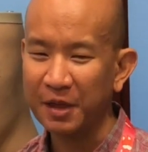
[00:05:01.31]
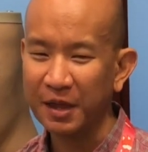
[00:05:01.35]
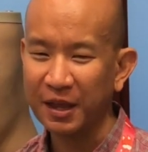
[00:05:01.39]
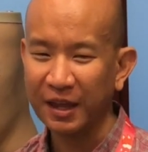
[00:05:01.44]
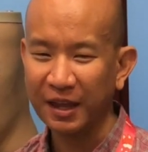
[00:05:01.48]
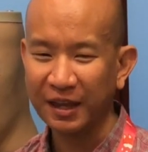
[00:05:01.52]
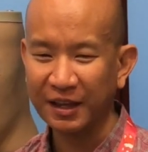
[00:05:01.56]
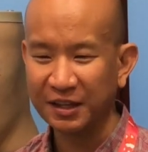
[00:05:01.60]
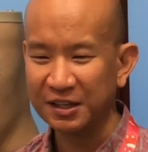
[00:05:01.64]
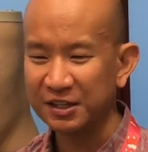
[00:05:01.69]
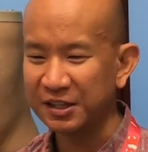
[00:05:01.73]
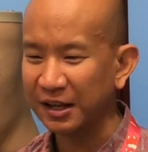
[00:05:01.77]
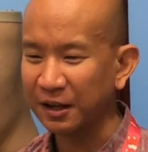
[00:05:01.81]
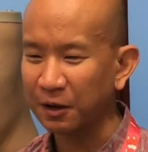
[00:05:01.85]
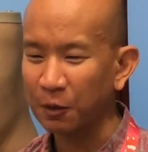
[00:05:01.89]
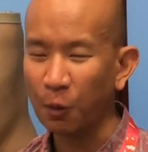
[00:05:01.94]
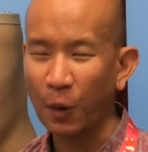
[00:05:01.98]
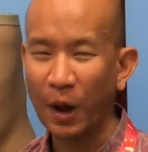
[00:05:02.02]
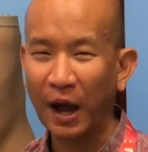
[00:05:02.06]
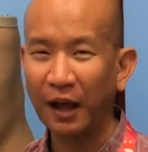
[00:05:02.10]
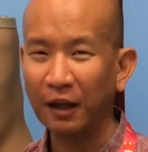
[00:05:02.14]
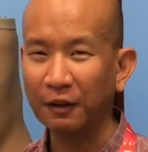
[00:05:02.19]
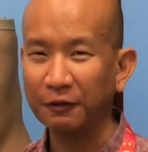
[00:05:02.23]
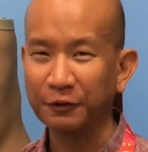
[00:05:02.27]
it can take a
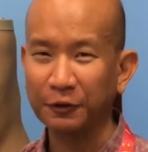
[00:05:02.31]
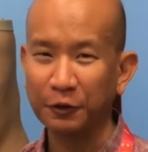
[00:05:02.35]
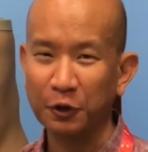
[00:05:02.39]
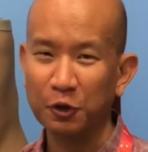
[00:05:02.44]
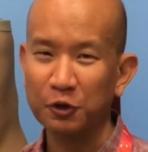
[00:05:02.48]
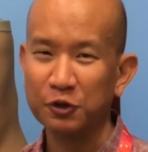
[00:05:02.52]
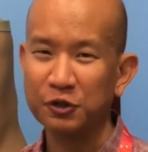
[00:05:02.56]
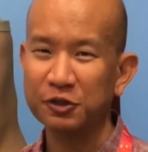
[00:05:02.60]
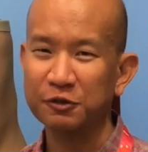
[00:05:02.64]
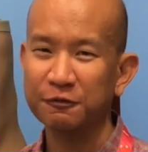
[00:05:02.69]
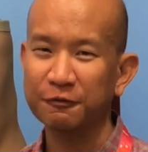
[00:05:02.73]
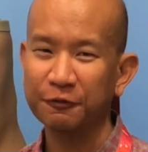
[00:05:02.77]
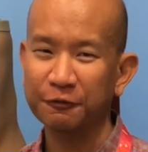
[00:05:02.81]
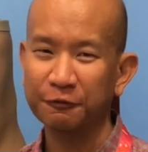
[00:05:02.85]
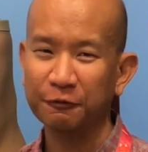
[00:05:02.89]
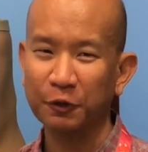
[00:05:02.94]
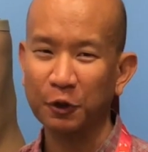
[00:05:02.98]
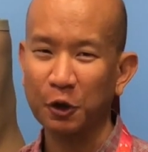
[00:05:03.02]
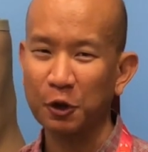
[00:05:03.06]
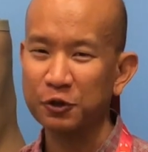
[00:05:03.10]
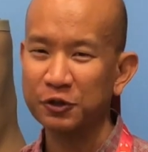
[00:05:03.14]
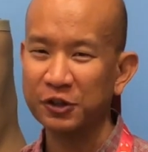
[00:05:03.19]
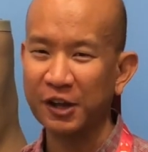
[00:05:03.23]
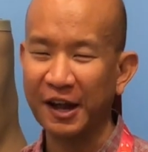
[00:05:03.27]
while for those
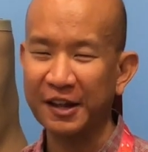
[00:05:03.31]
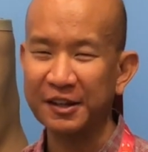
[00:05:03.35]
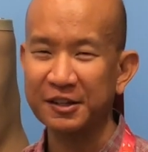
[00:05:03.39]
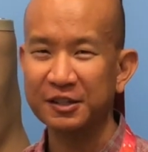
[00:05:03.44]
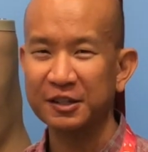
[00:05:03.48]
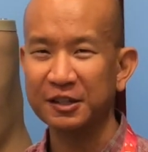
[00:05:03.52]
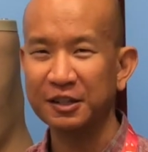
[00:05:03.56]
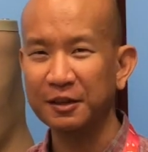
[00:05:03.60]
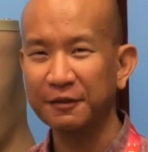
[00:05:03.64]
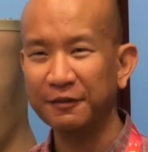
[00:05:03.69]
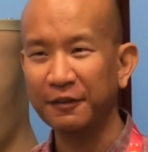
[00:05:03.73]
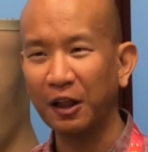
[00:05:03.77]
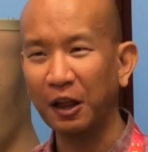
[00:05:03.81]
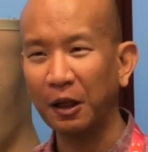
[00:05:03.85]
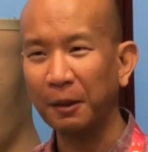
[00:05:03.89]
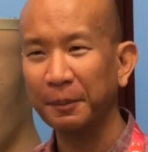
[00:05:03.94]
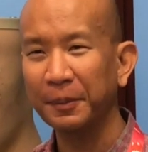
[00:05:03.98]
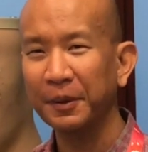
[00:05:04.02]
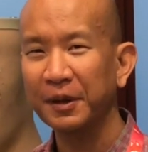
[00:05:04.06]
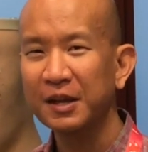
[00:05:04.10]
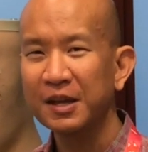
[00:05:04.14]
signs to develop.